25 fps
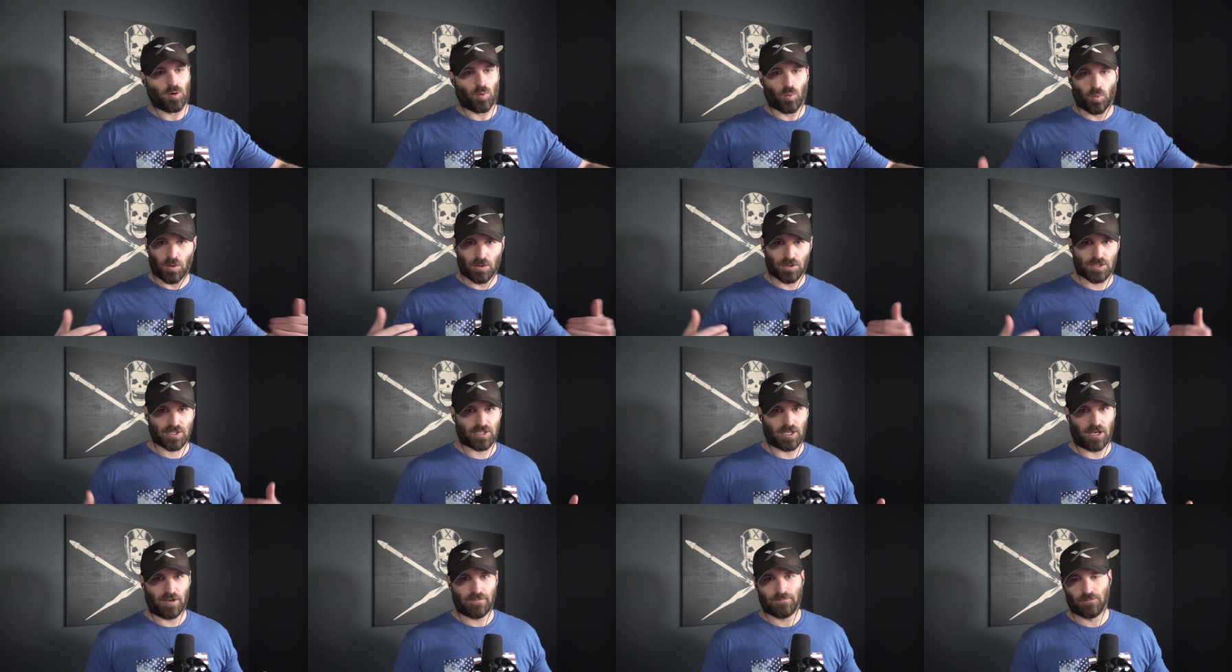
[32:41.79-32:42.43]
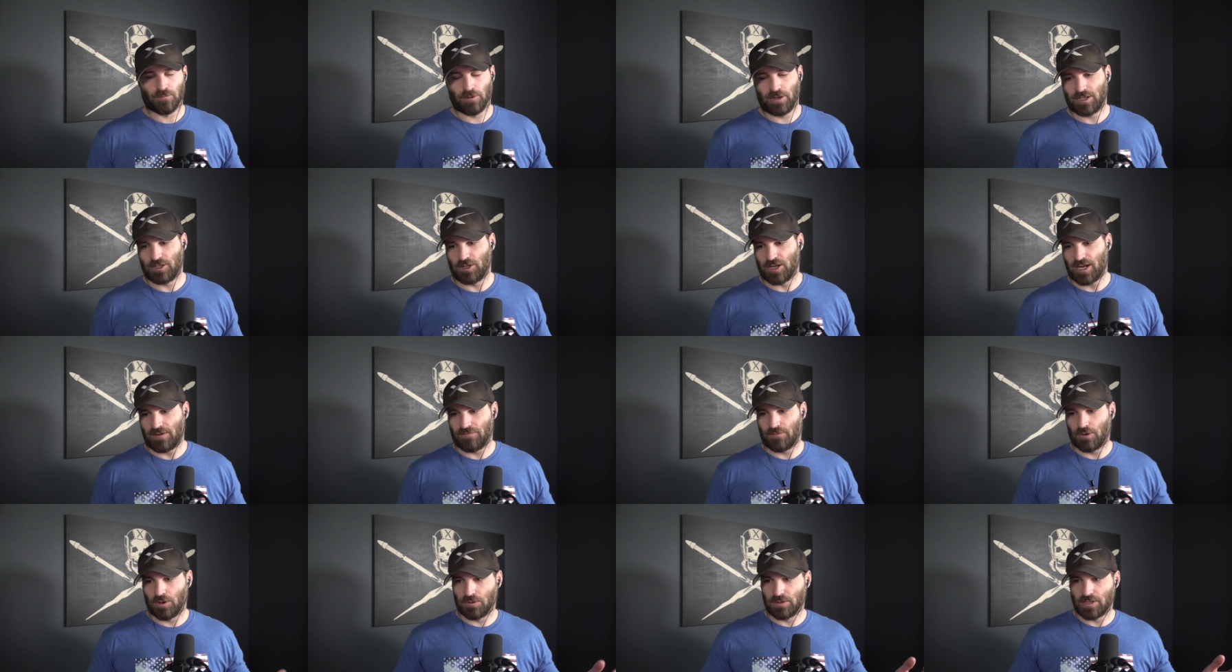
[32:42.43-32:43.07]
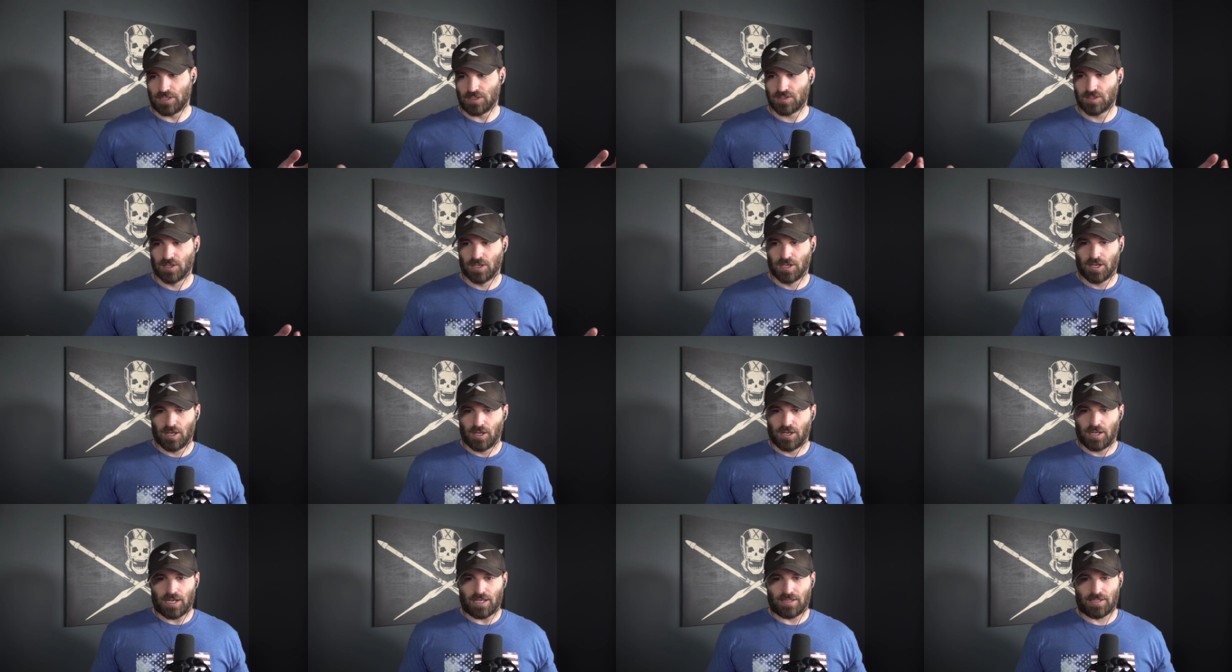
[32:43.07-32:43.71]
We're suffering. You have all these,
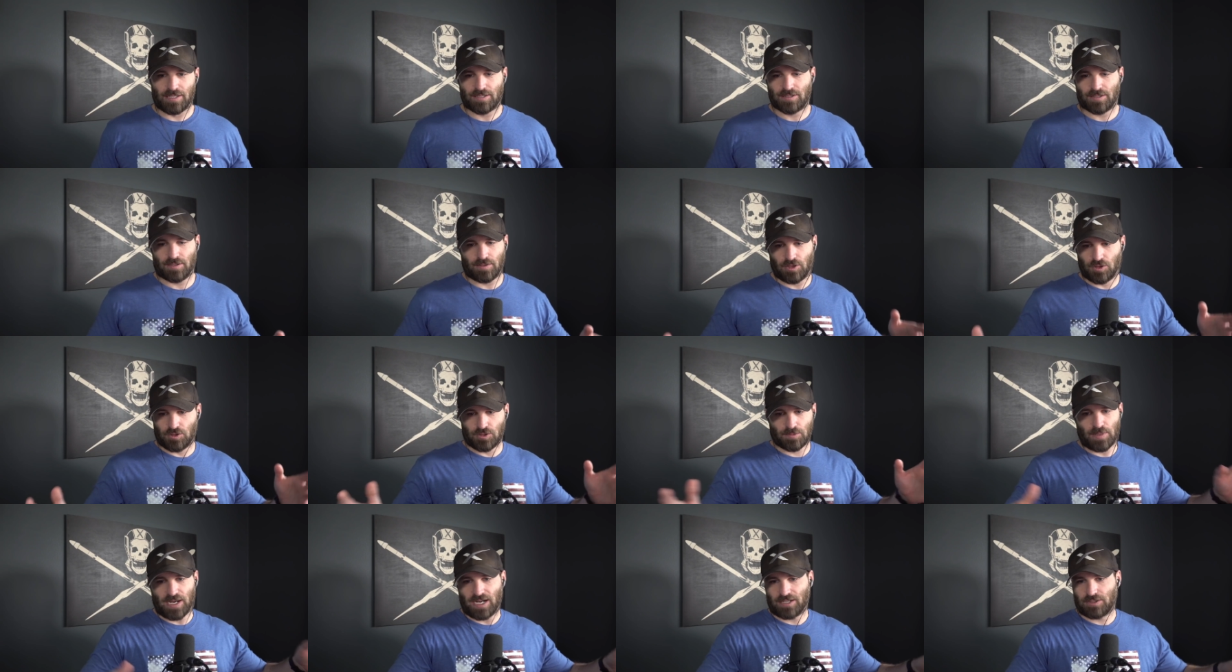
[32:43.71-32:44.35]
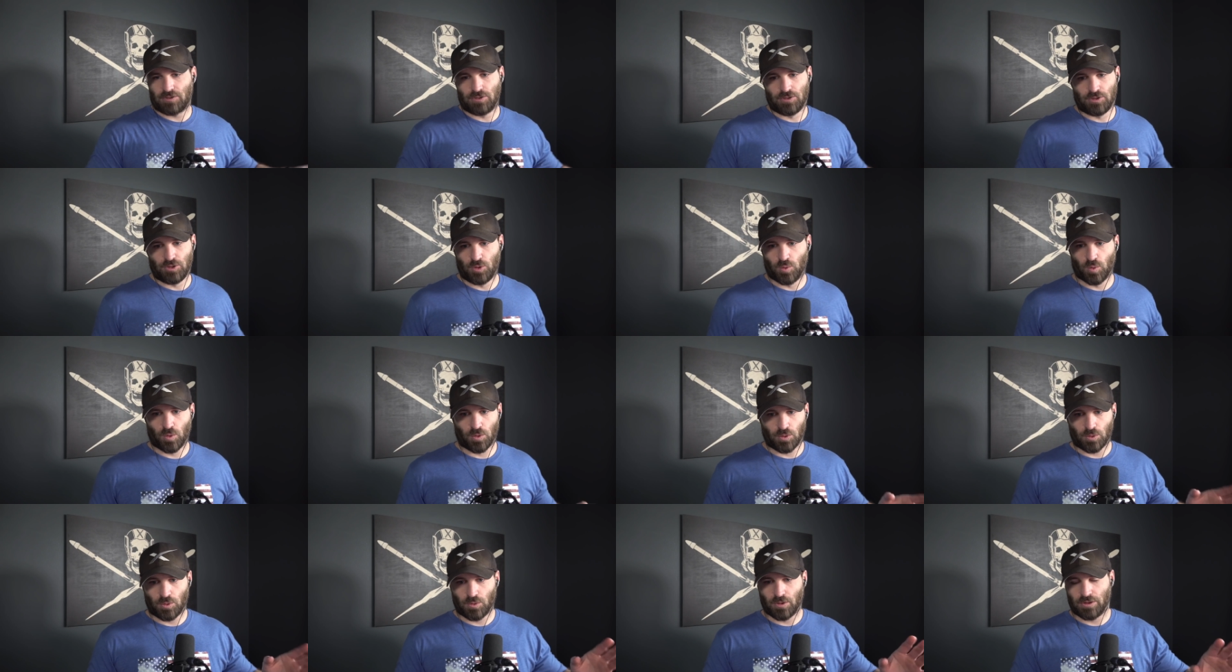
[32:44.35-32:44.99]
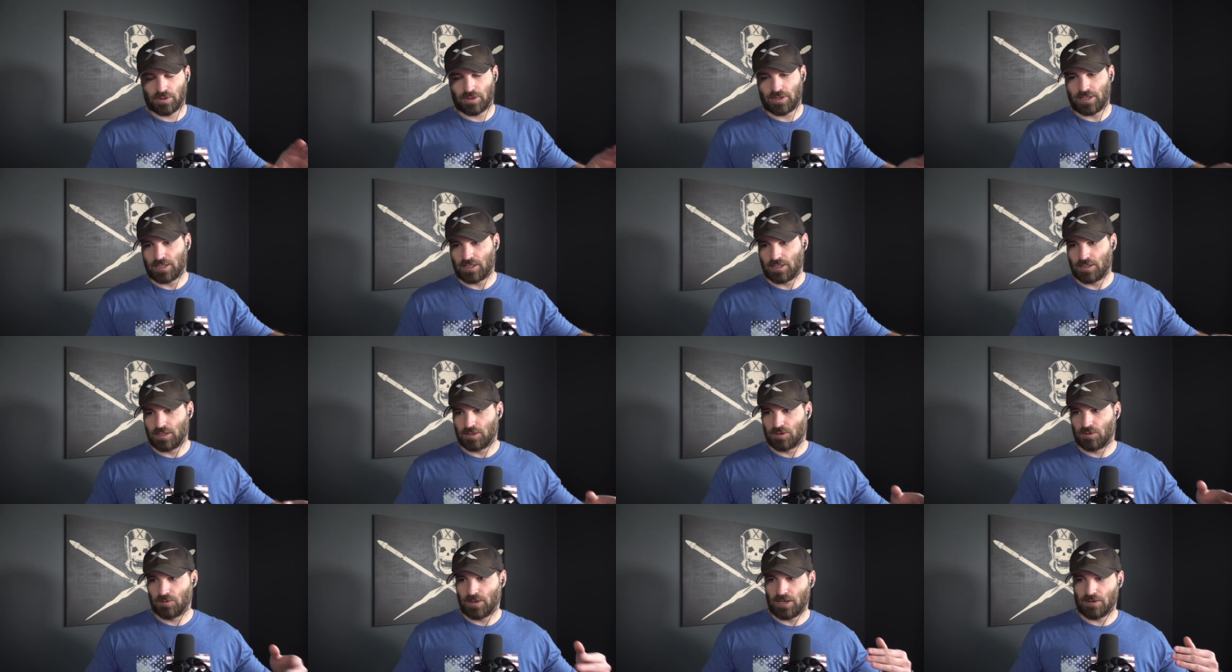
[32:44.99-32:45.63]
and this goes back to the New World Order thing
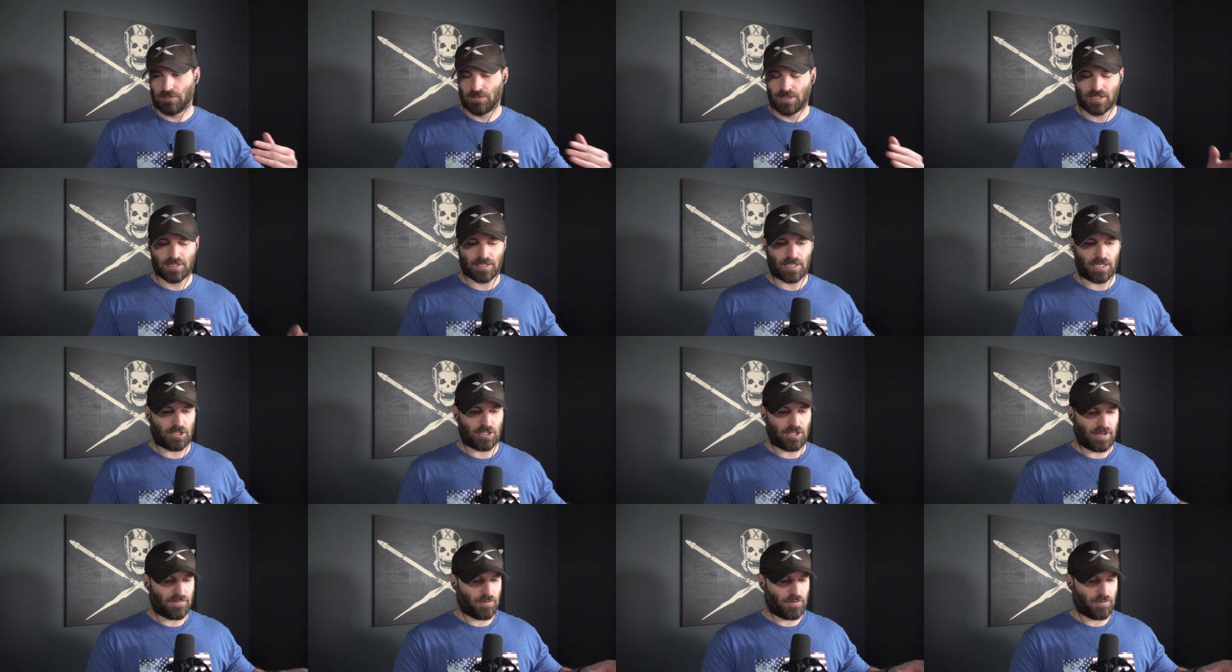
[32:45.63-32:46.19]
and the Great Reset.